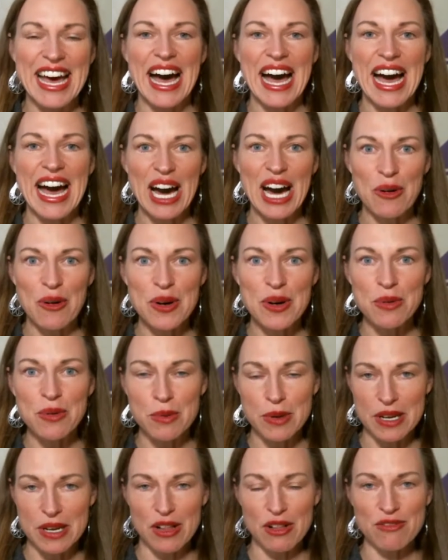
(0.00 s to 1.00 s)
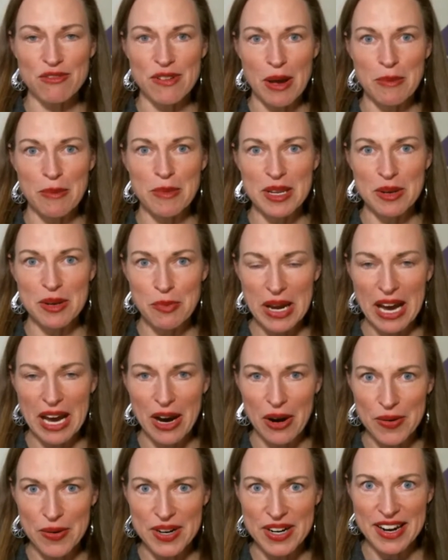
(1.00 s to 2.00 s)
Our real feminine
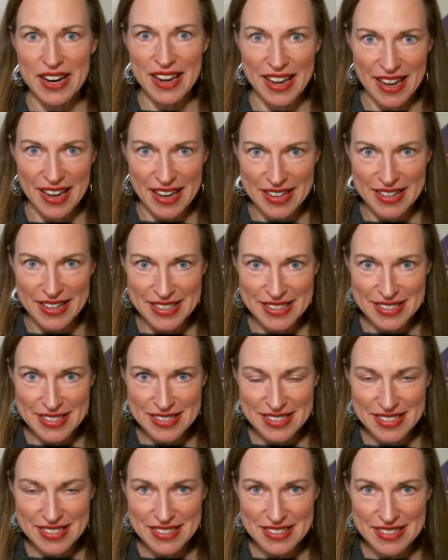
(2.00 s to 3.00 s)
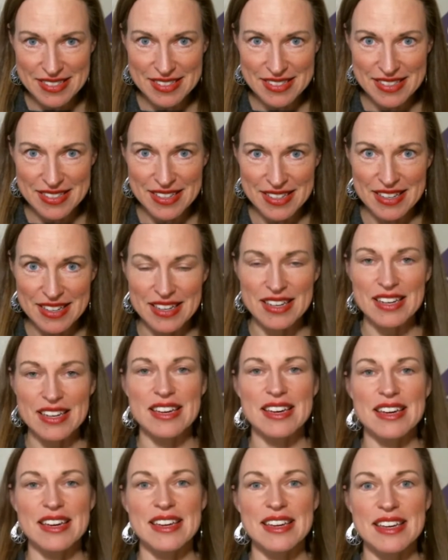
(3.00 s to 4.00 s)
power is
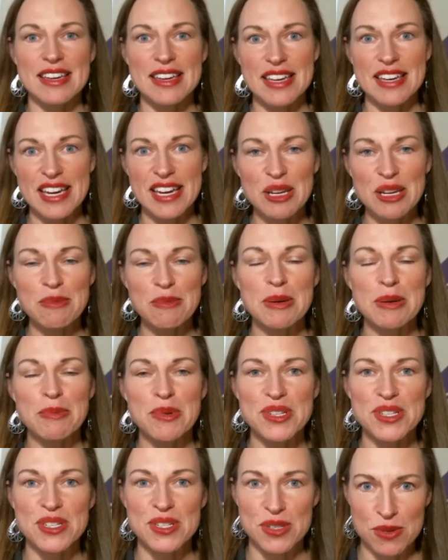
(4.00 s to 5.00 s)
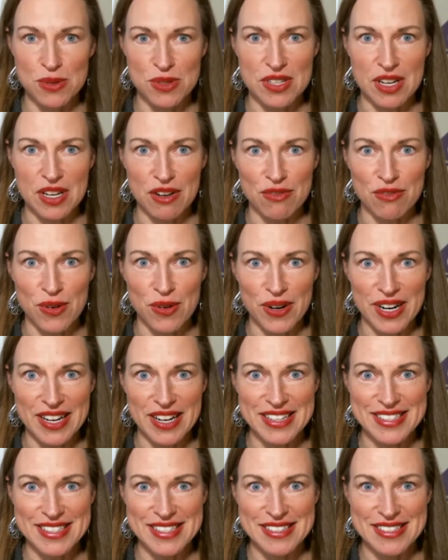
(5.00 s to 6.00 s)
getting people to do stuff for
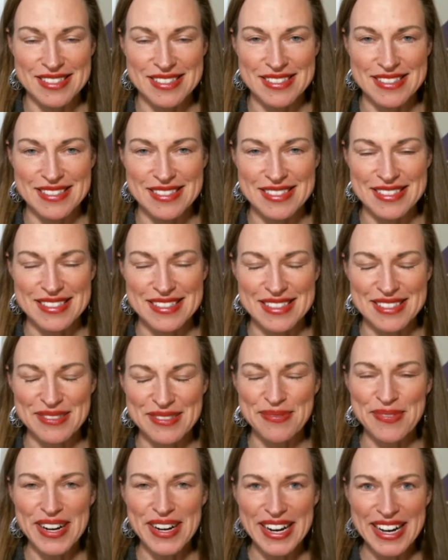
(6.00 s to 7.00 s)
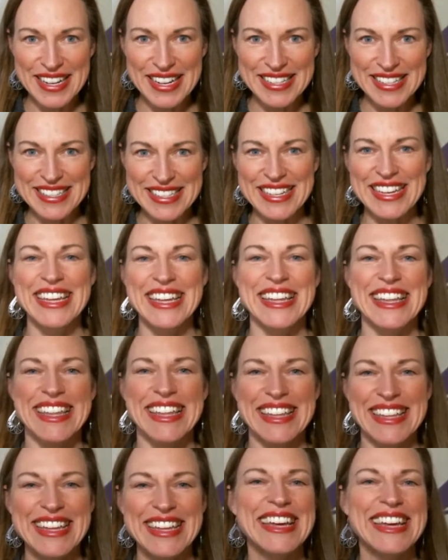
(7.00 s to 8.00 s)
us. What?
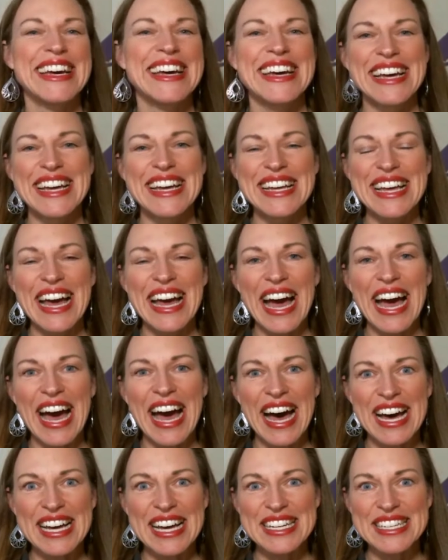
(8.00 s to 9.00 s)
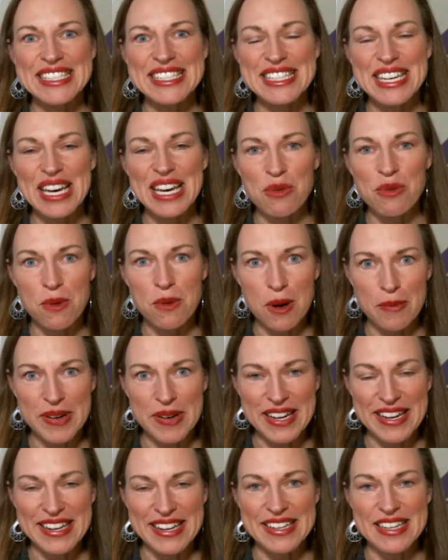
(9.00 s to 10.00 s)
As a
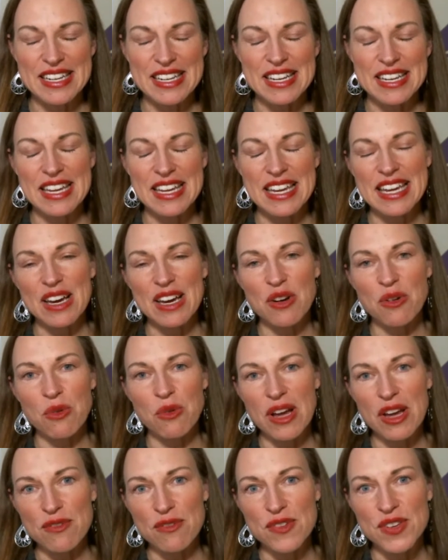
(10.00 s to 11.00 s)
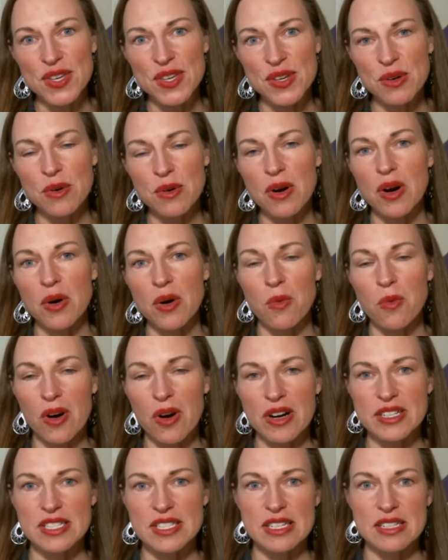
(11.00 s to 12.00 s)
woman, if you are
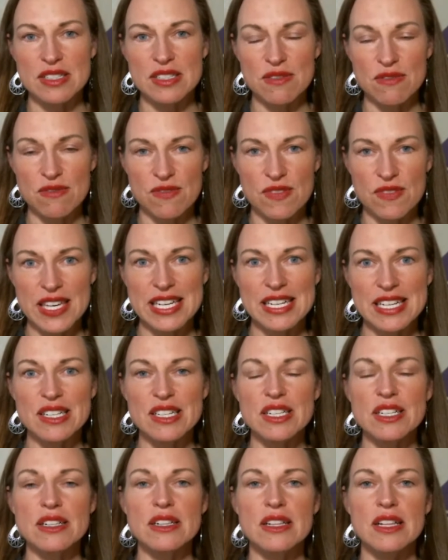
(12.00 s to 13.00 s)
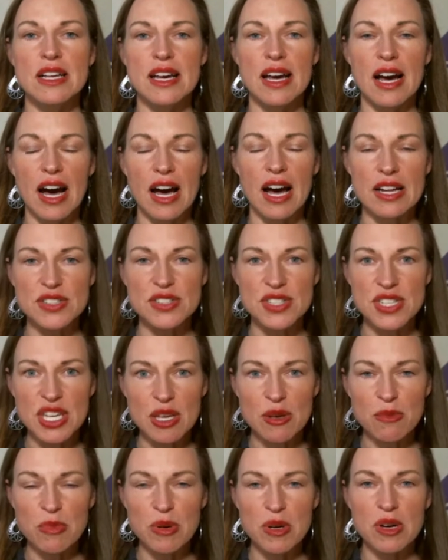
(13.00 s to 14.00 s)
wanting to feel a
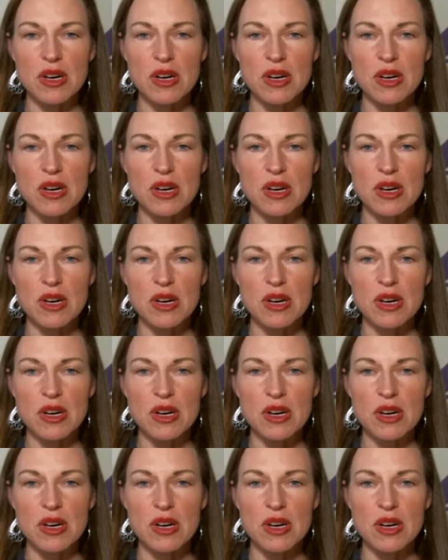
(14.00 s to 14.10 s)
deep